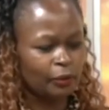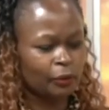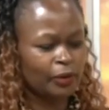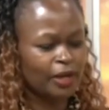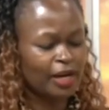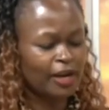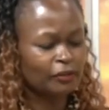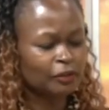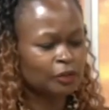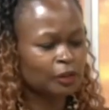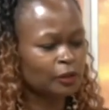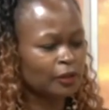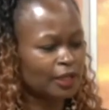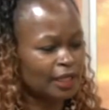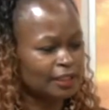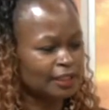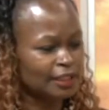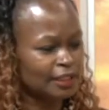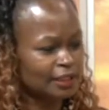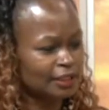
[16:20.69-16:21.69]
we have to
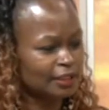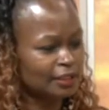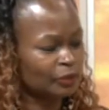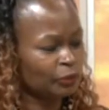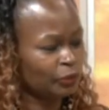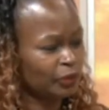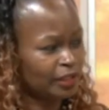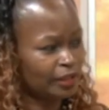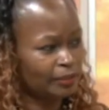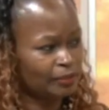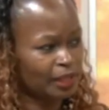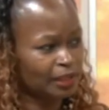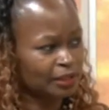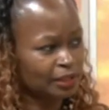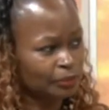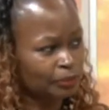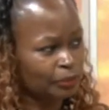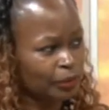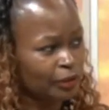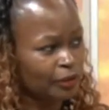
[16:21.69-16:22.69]
look at it with a
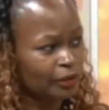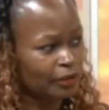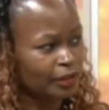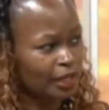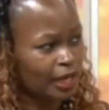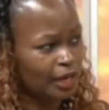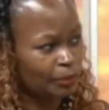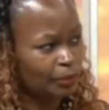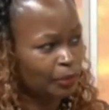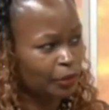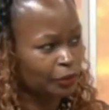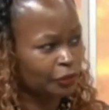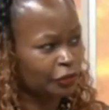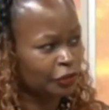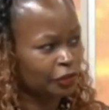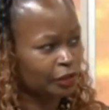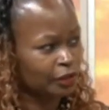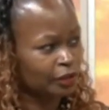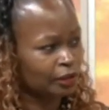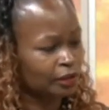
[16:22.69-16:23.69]
multi-pronged
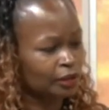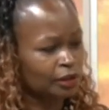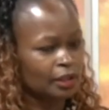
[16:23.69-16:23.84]
approach